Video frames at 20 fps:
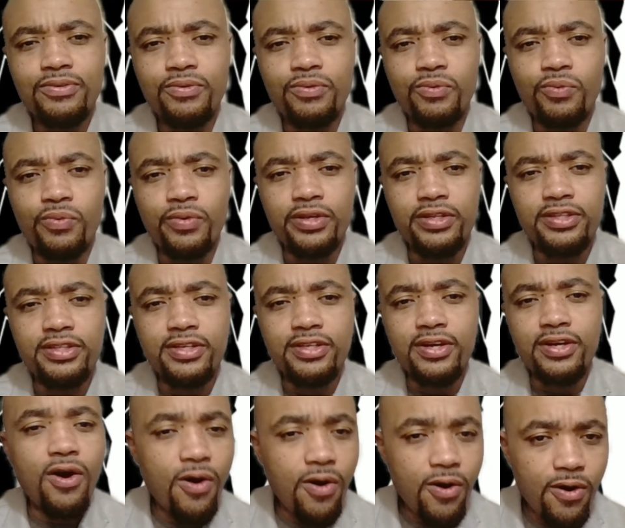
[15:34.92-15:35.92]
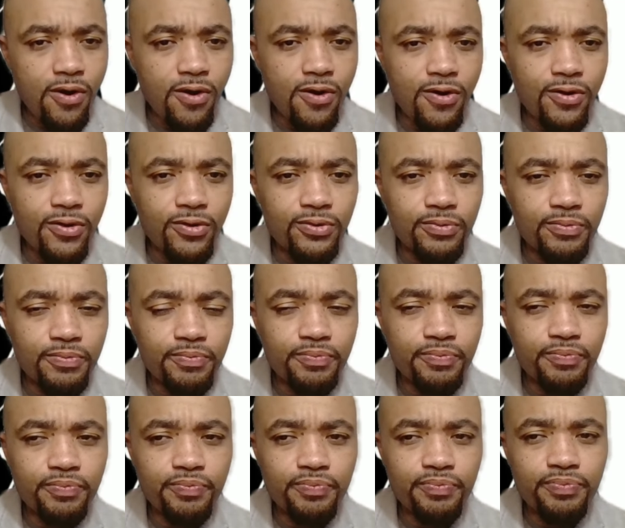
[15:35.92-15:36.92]
with all
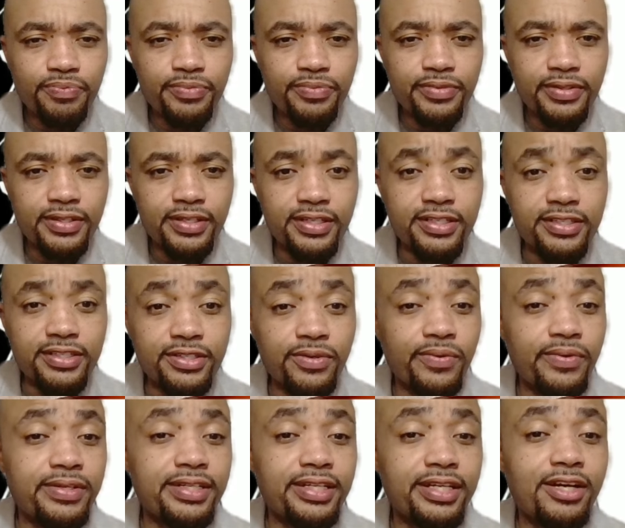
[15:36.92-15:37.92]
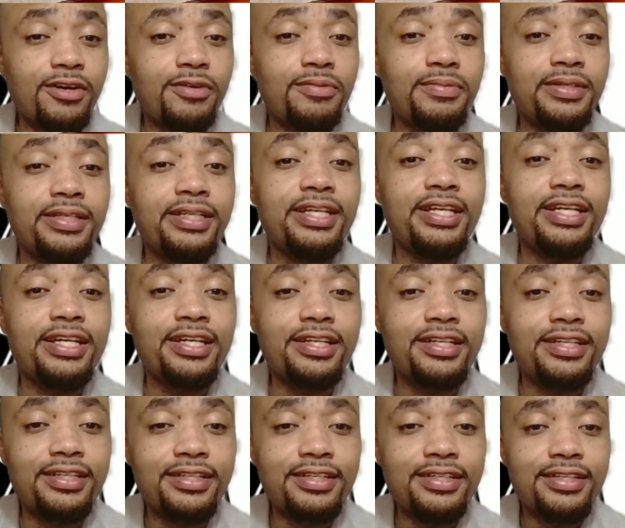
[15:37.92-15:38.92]
is going to help
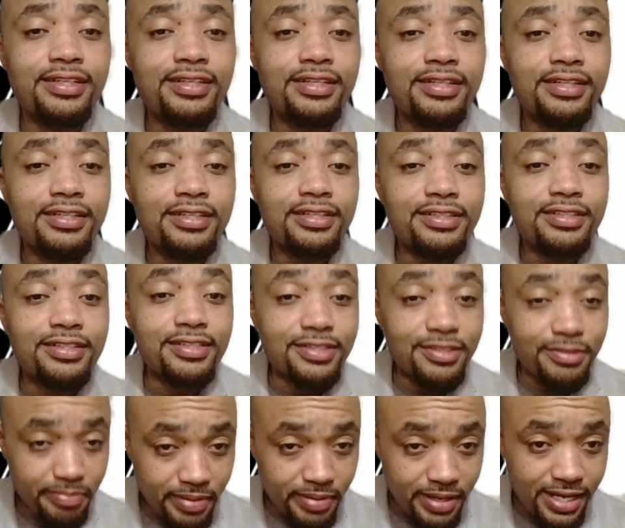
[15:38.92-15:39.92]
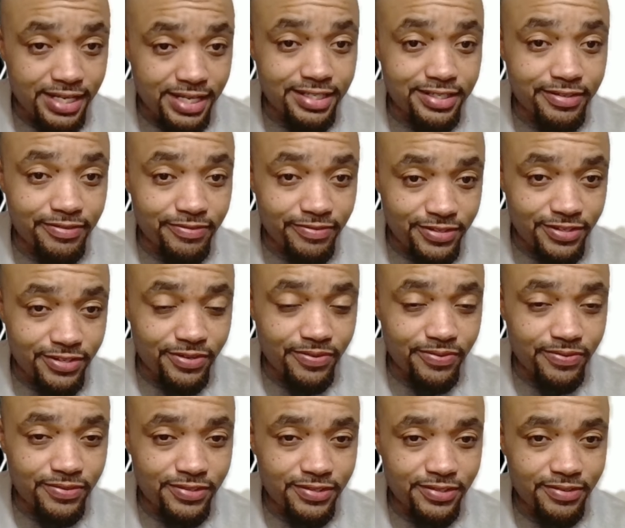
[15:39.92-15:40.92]
lead to some positive
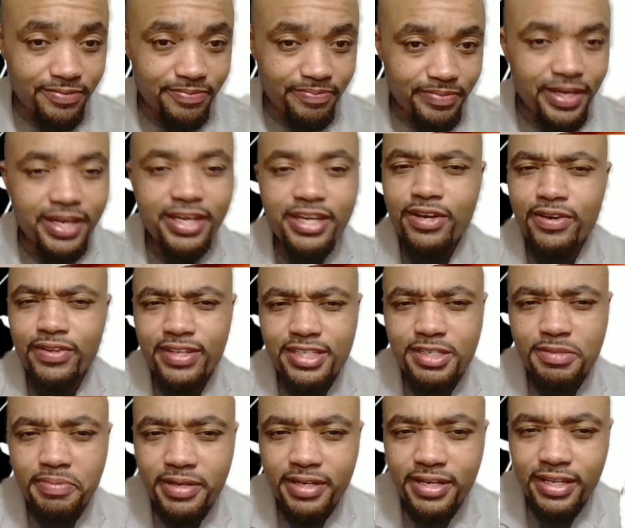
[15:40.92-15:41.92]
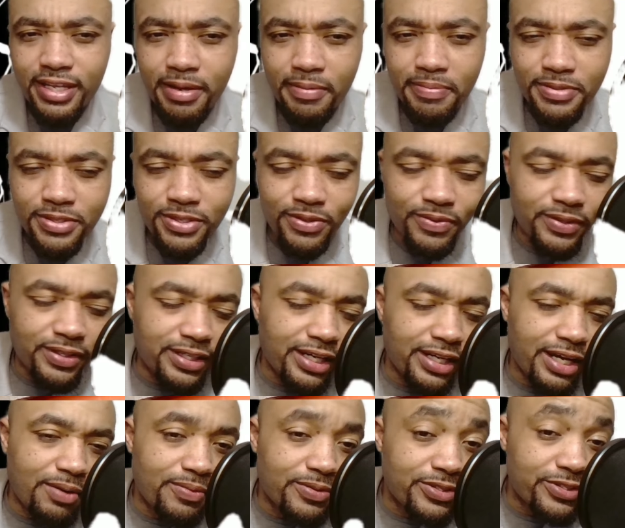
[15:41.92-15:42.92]
results. Yo, this has been another episode. Look,
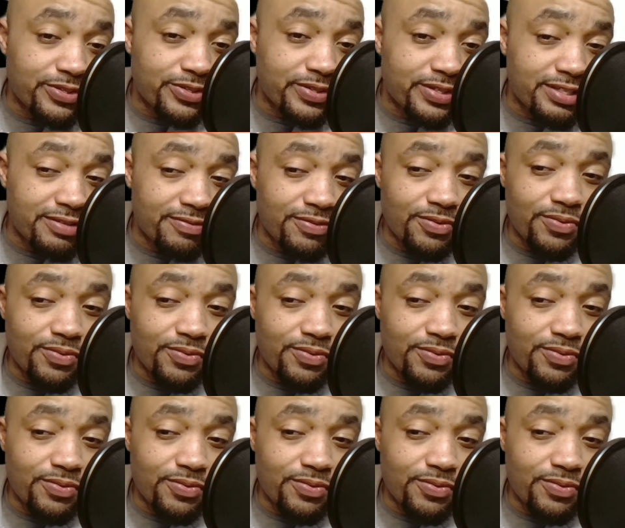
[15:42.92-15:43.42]
I want you to do this if you